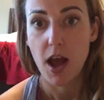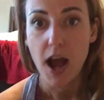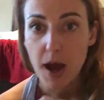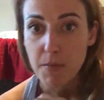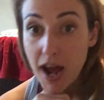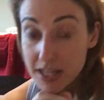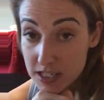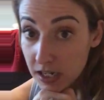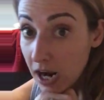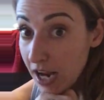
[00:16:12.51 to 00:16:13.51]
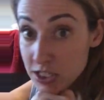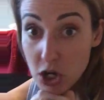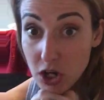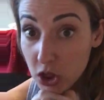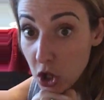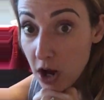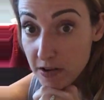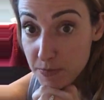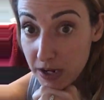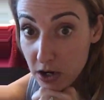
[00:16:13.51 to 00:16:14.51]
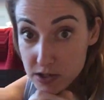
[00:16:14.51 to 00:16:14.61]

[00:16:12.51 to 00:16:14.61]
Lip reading: I start a lot of my,